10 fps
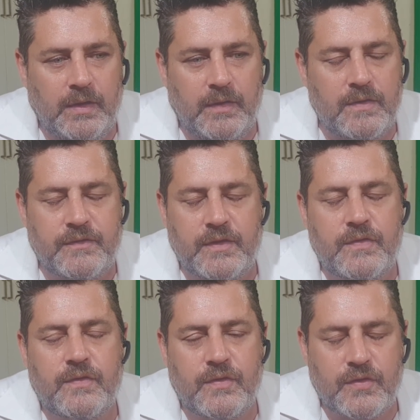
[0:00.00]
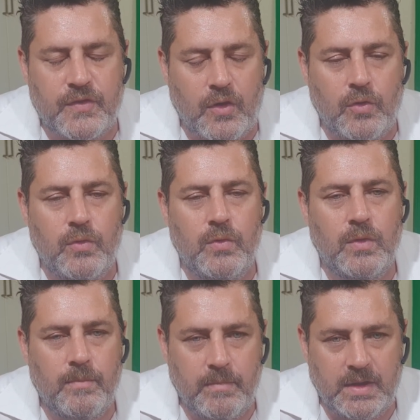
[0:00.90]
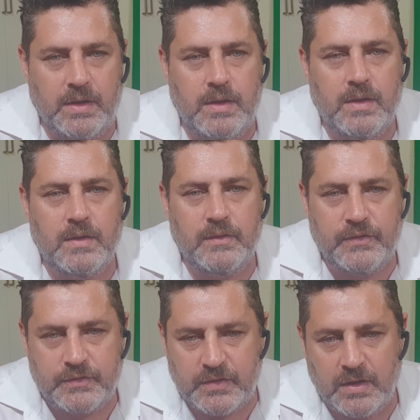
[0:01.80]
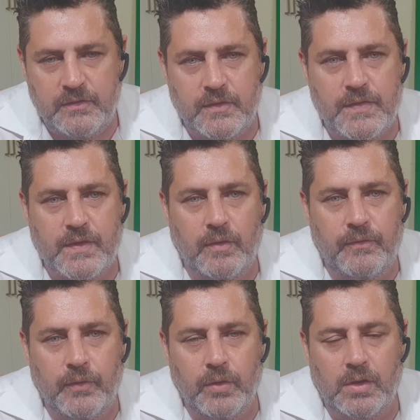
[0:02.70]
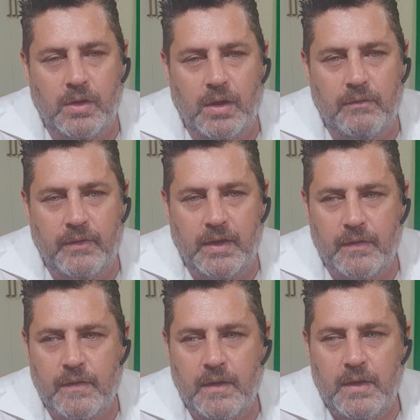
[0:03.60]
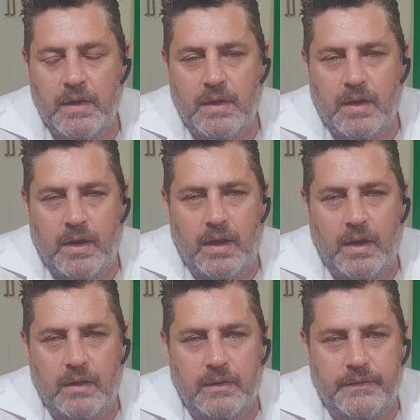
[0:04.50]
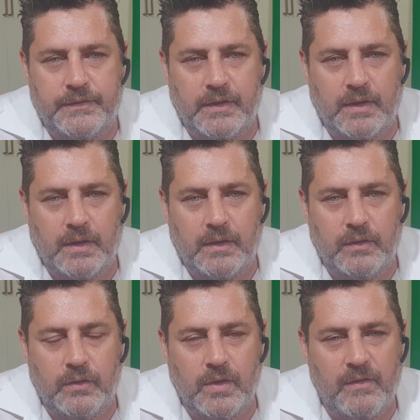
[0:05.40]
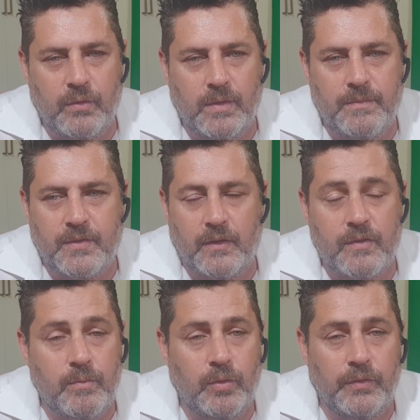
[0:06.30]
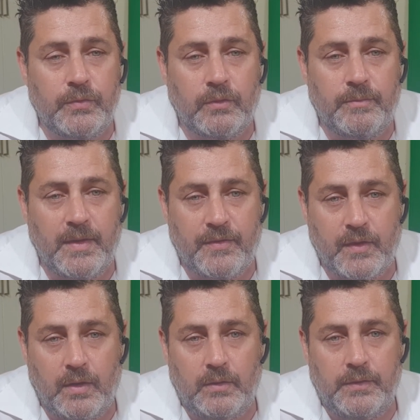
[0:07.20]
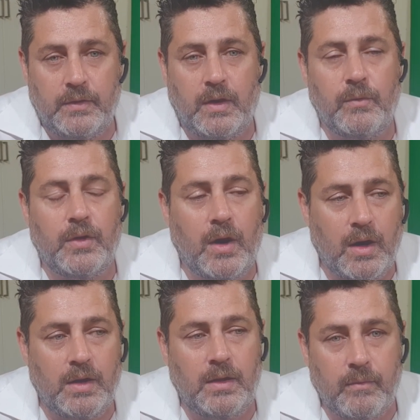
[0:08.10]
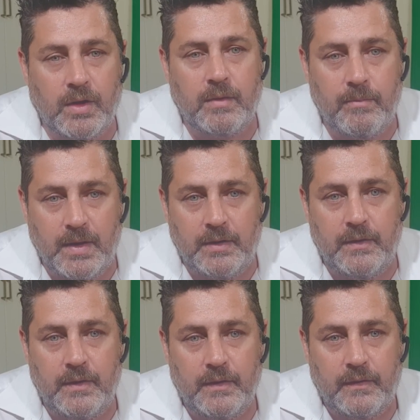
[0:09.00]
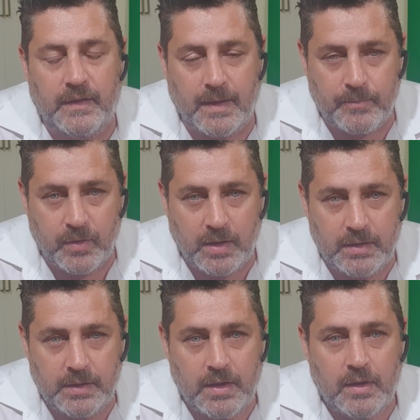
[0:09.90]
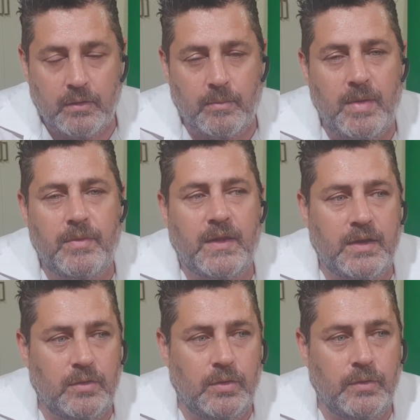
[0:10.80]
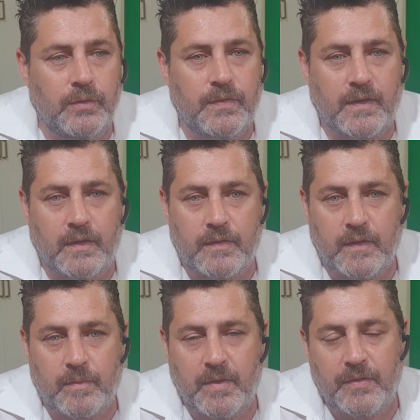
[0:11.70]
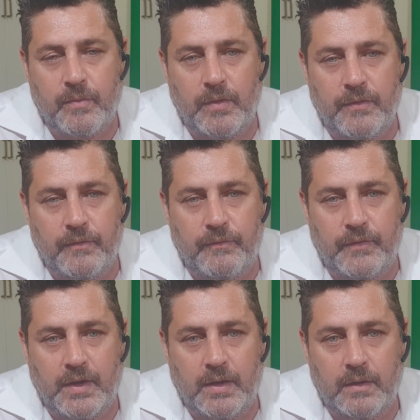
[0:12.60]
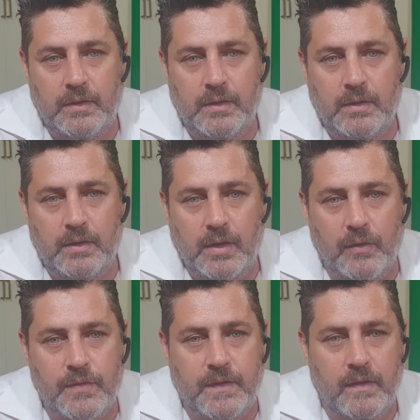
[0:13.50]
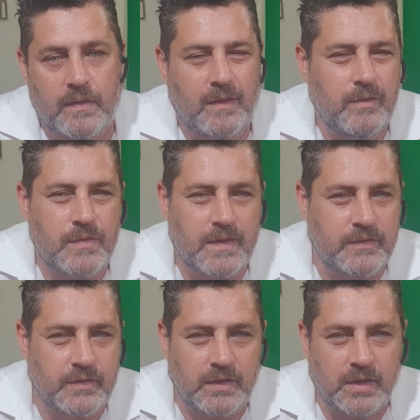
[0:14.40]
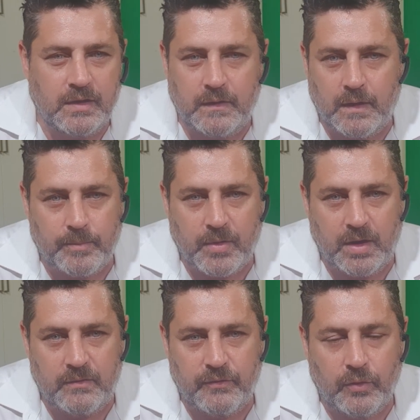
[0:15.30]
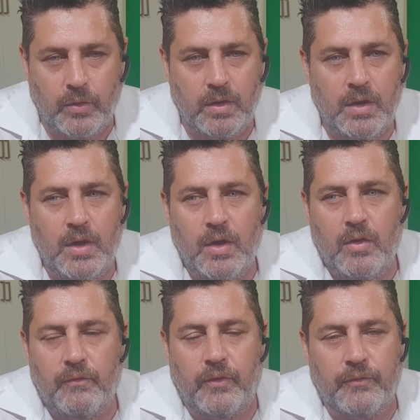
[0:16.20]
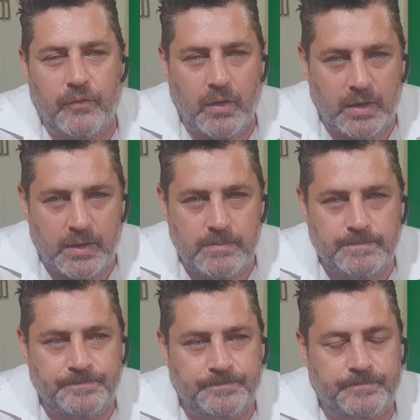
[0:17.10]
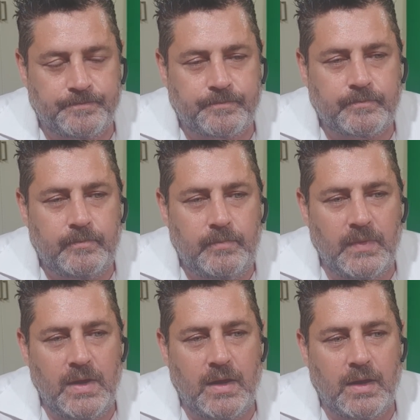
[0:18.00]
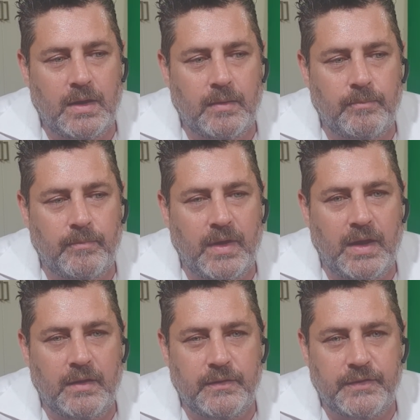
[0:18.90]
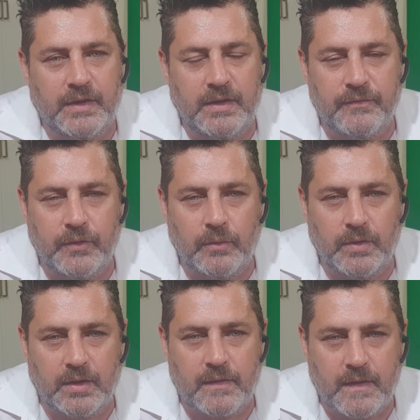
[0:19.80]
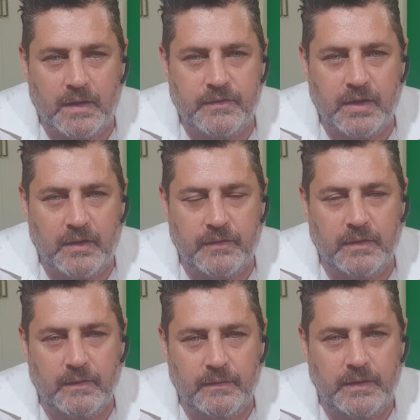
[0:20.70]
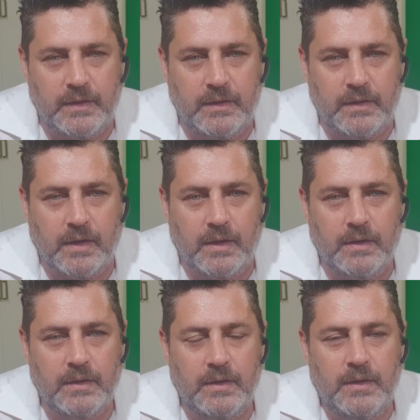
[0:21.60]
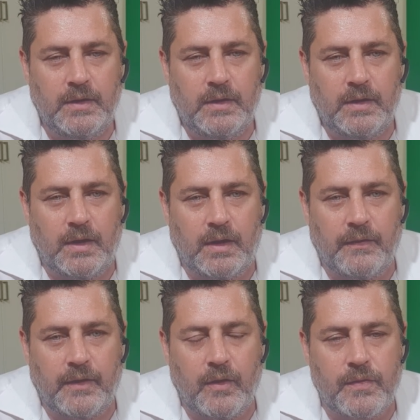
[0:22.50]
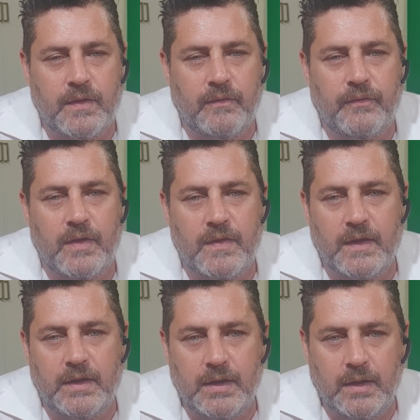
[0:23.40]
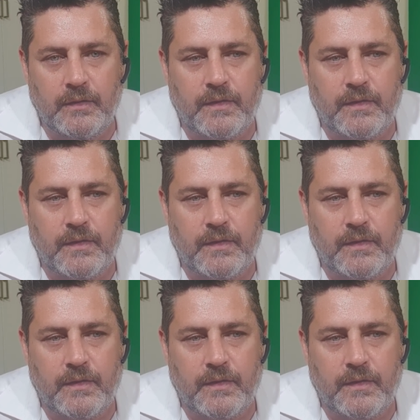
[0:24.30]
There's just so many changes. So if you're a client of ours and you have a website that's more than 12 months old, I would highly recommend the upgrade. Remember, that includes 6 months worth of hosting, so you're essentially getting the upgrade for free. And if not, we're going to start charging the hosting fees anyhow.